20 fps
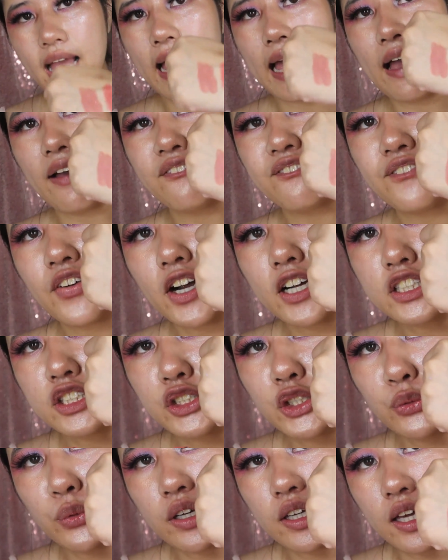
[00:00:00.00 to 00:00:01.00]
At first
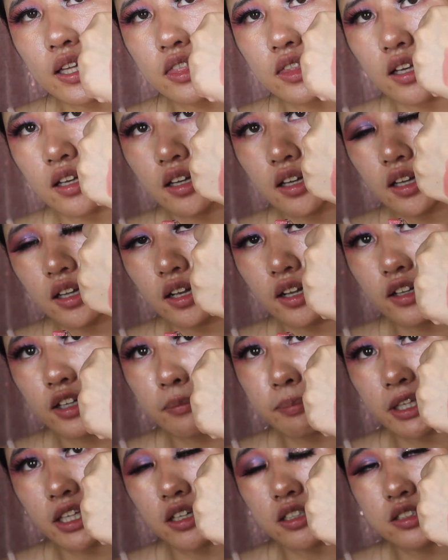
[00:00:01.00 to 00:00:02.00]
you would get the glitter
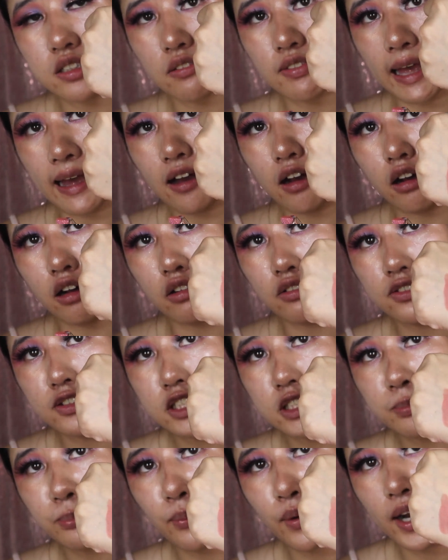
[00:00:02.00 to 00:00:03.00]
because of that
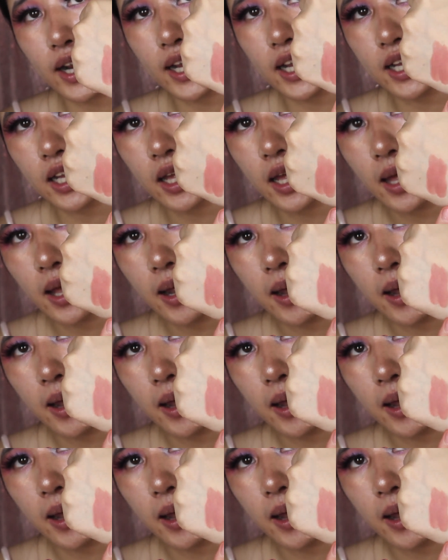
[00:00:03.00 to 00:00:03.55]
overspray,